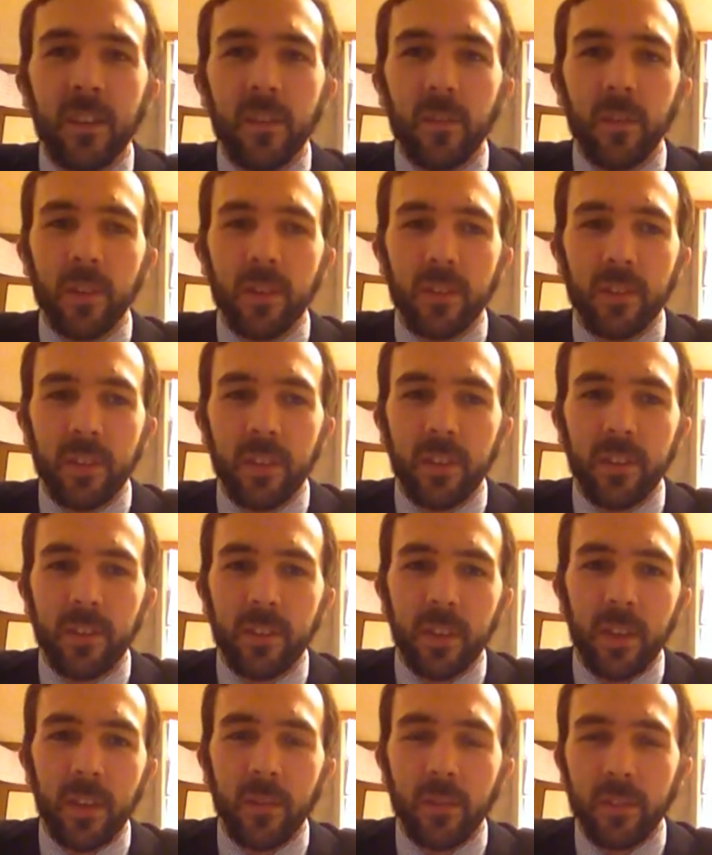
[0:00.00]
which his
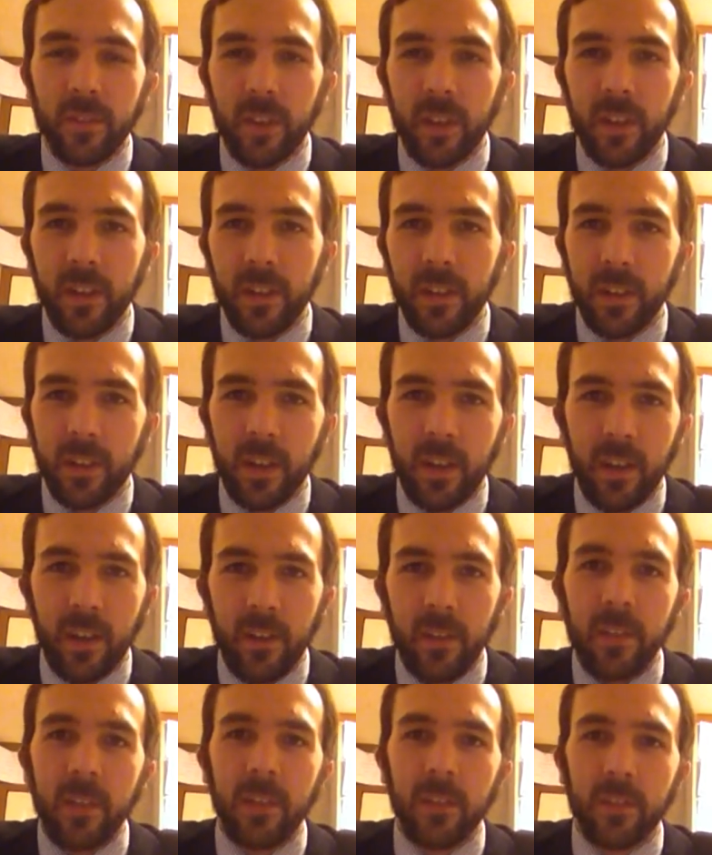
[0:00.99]
son was kind of like
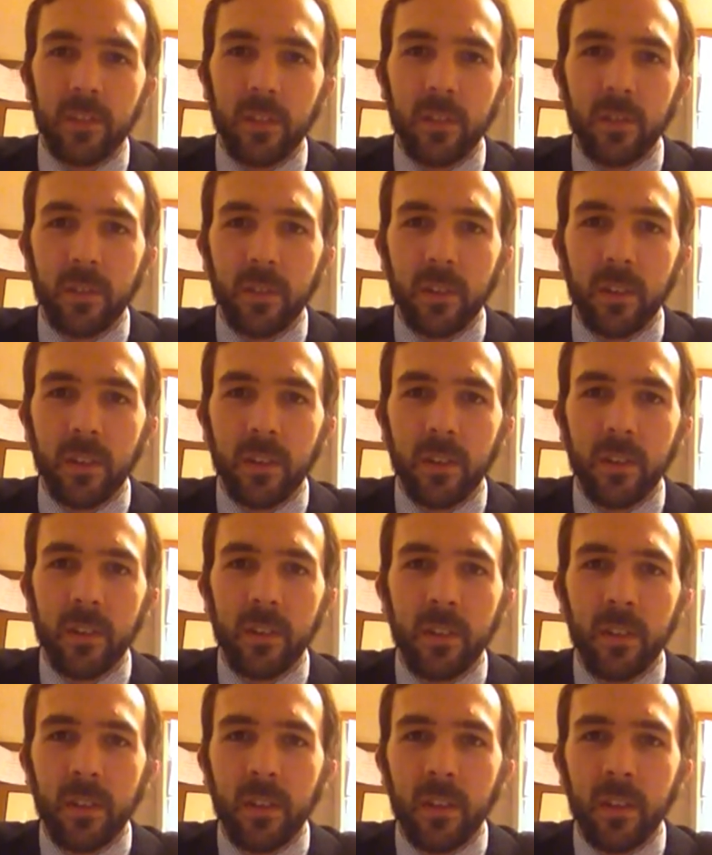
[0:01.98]
hireling junior.
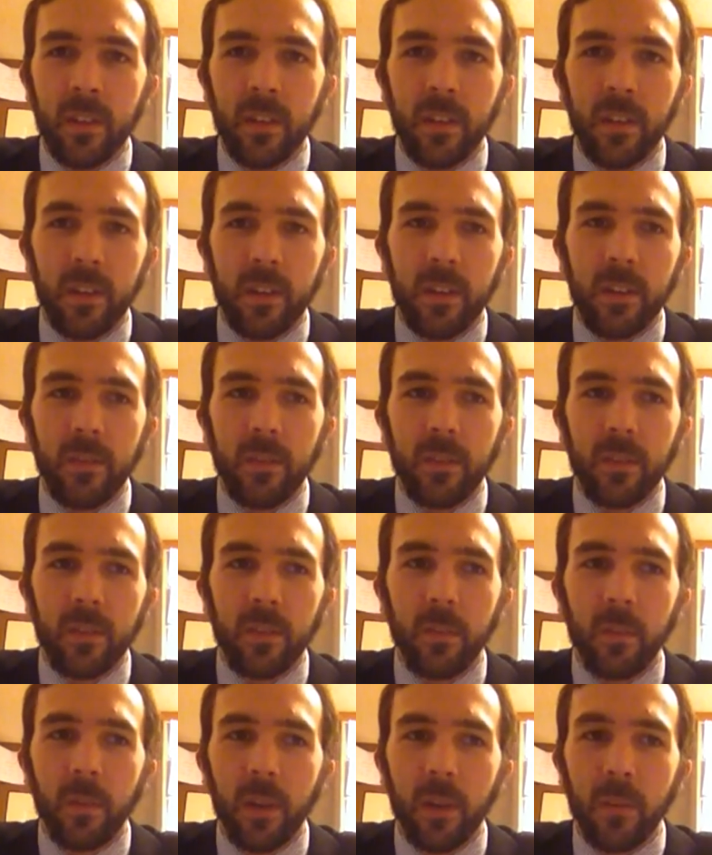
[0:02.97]
He went
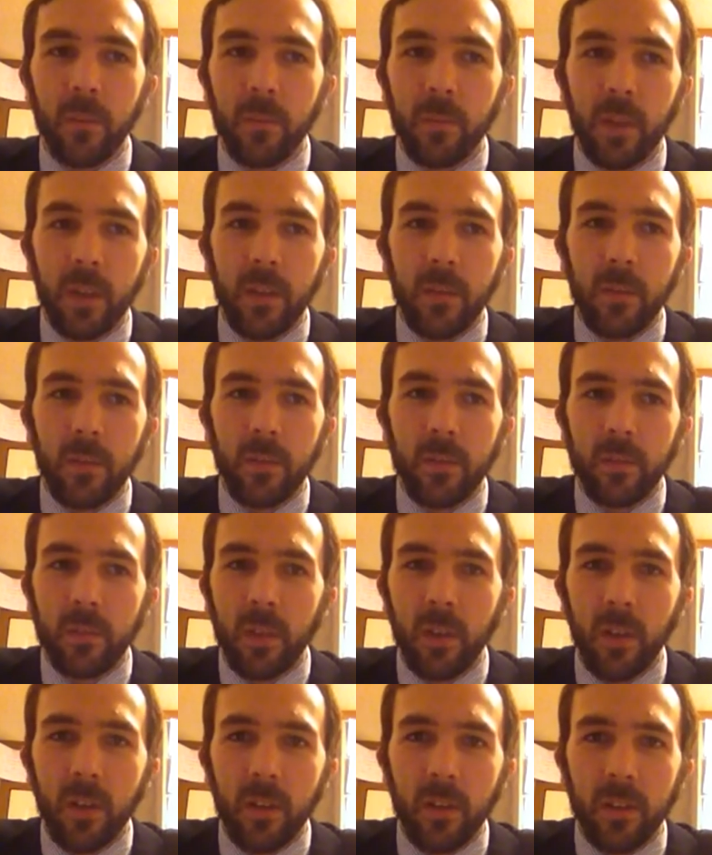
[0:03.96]
to a Bible
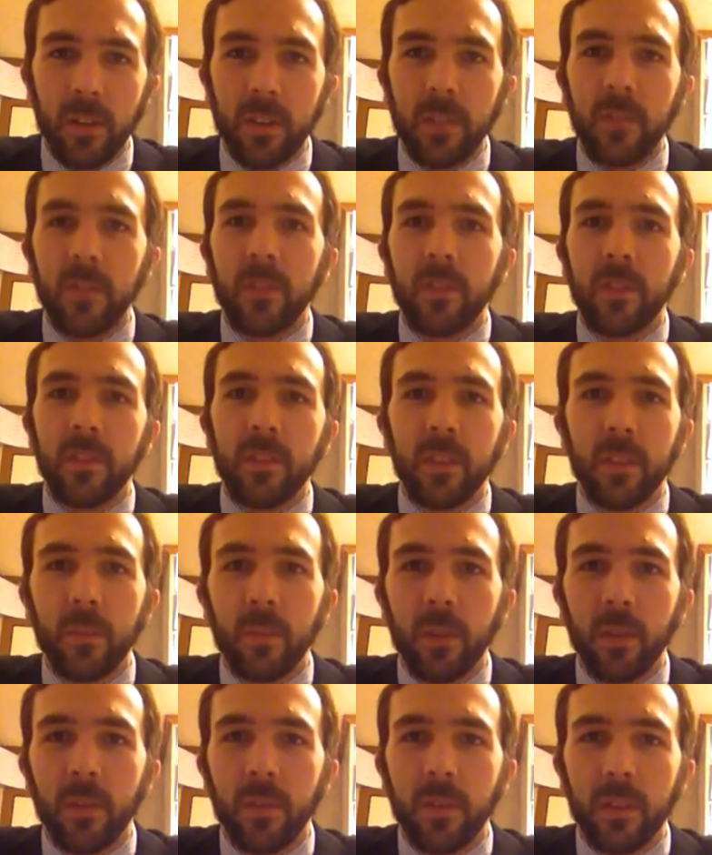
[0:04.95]
college. They
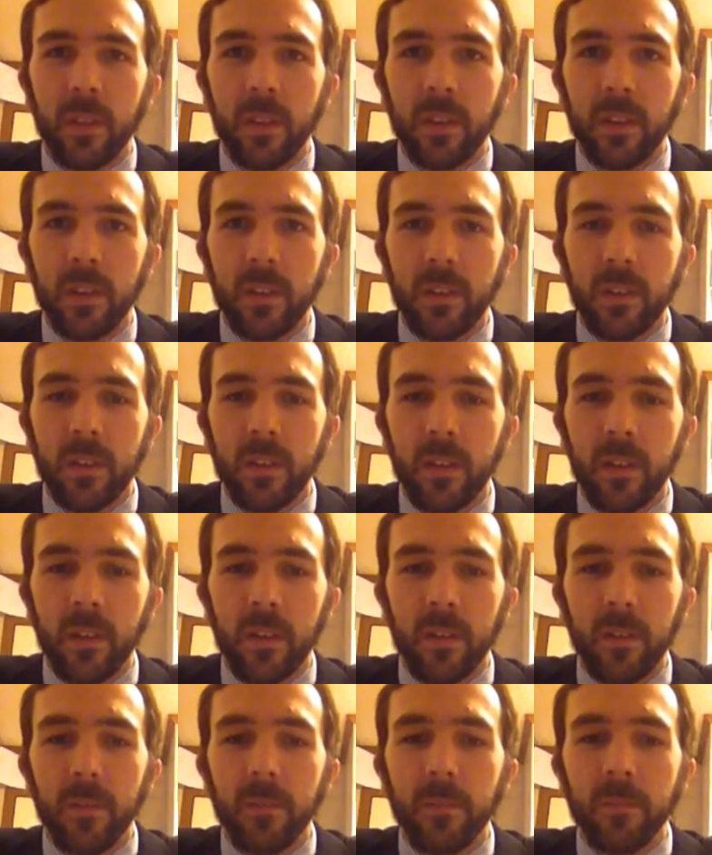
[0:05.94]
both did.
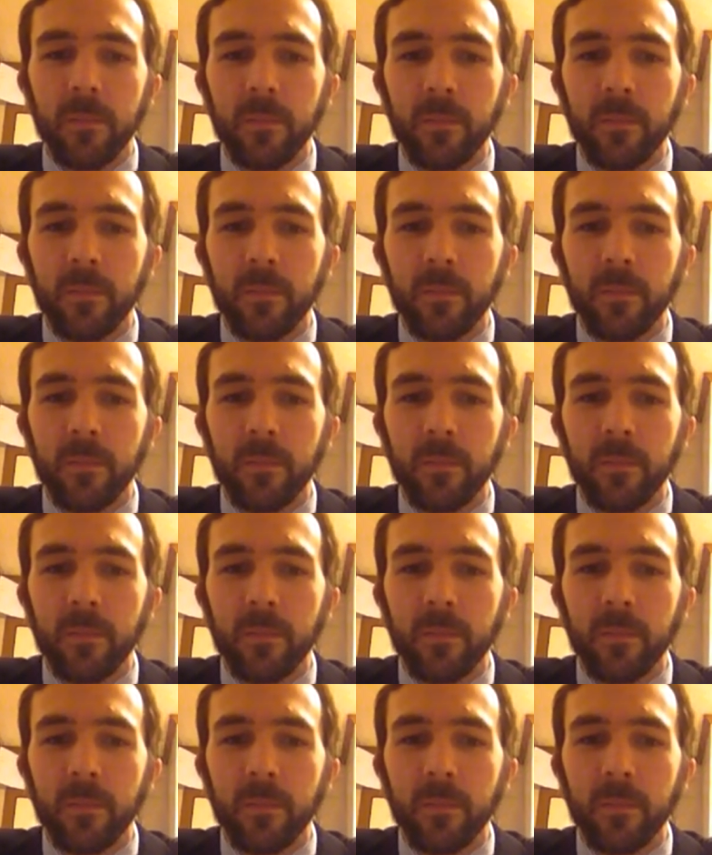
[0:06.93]
So